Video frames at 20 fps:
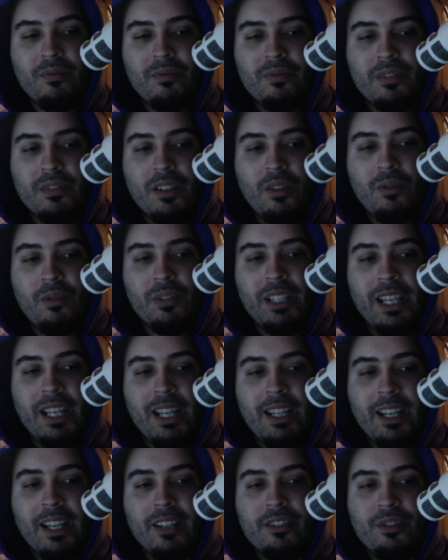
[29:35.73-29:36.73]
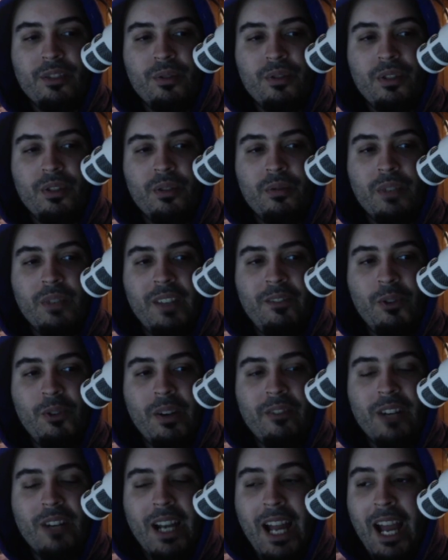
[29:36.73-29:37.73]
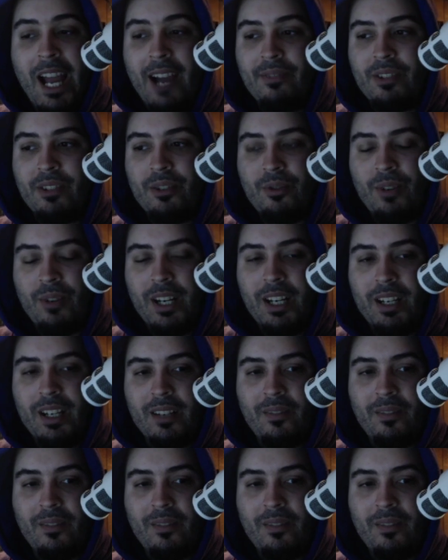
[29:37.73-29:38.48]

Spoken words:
only get like a 2/2. If you ever have to trade,